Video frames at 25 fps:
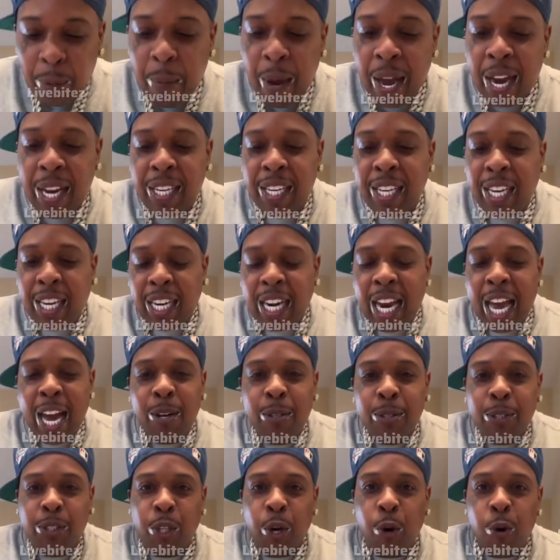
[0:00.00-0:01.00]
the
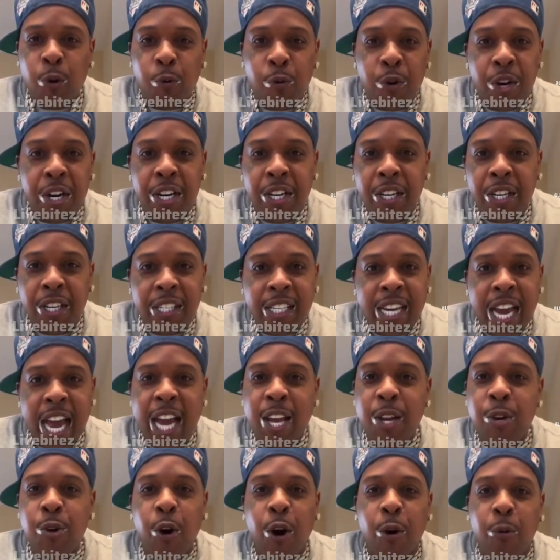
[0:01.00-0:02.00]
clout's so real.
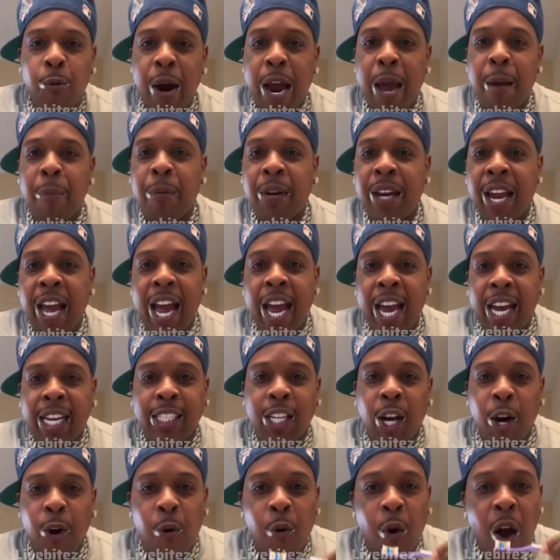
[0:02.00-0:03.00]
Now you a rapping
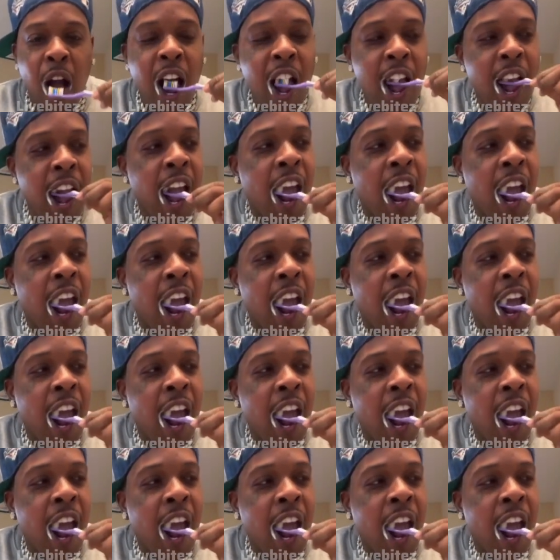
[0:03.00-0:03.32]
hoe.